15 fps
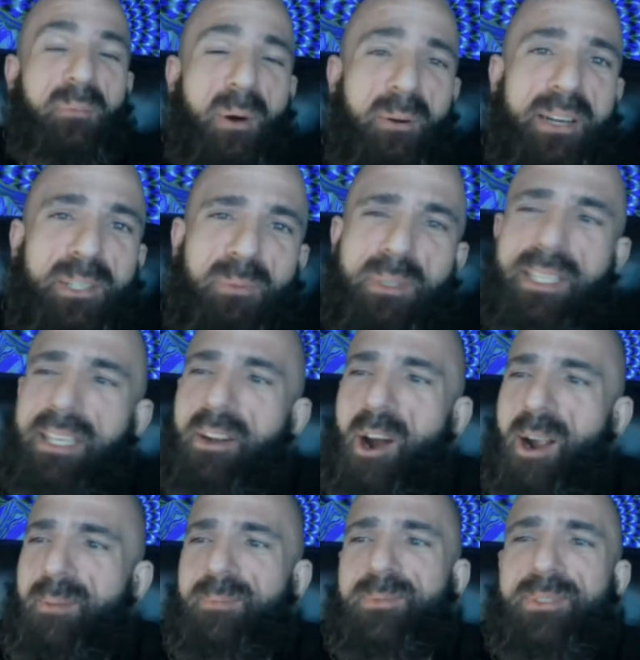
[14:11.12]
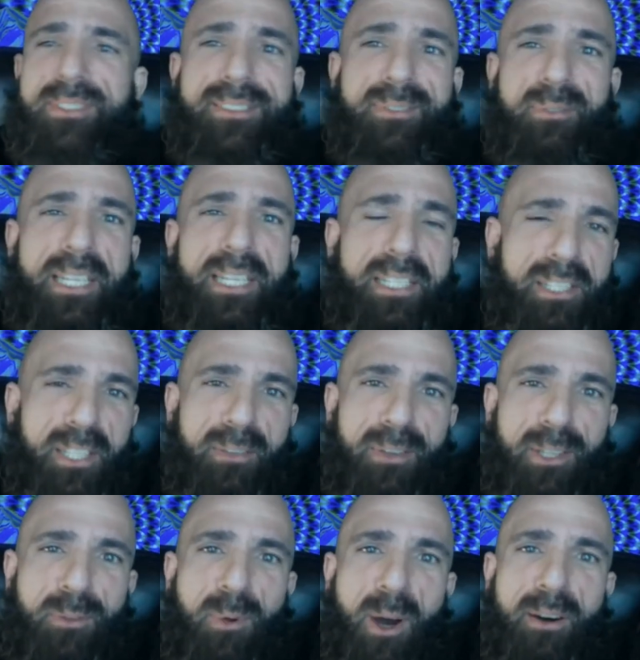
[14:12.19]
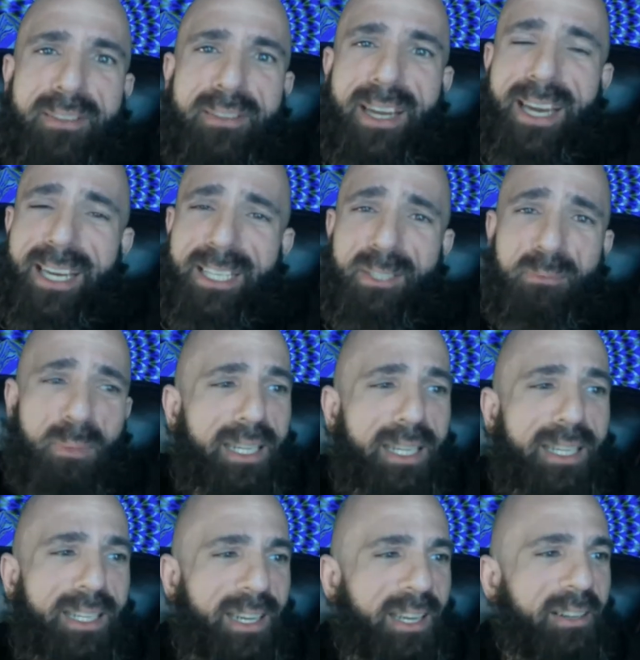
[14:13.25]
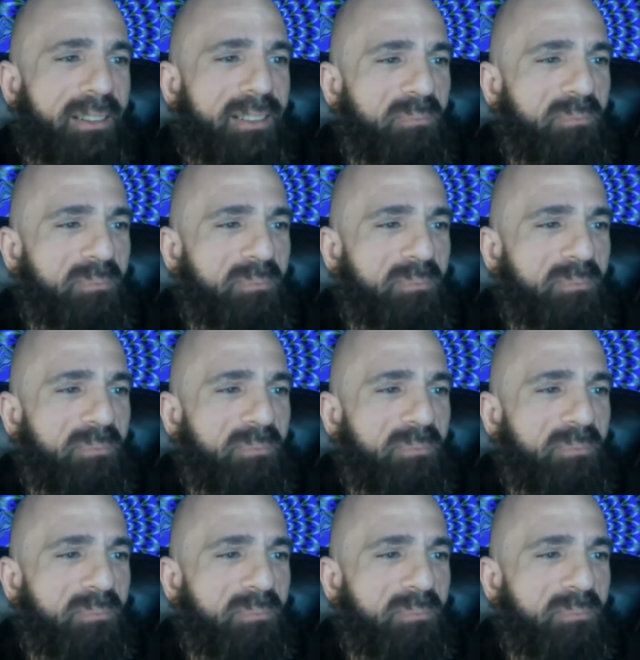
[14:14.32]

I'm always within arm's reach of a 12 gauge, but you know